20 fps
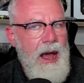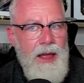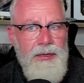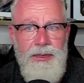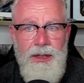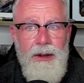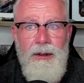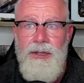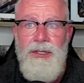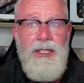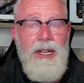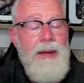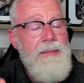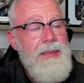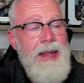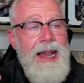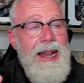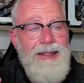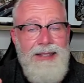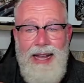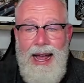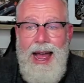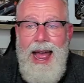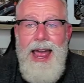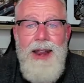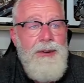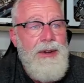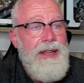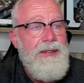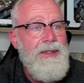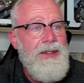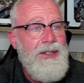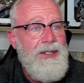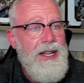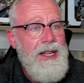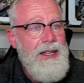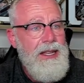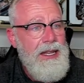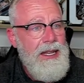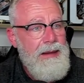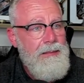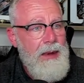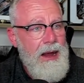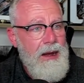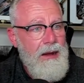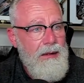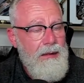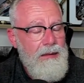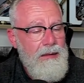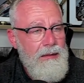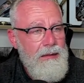There's some days I don't even send an email.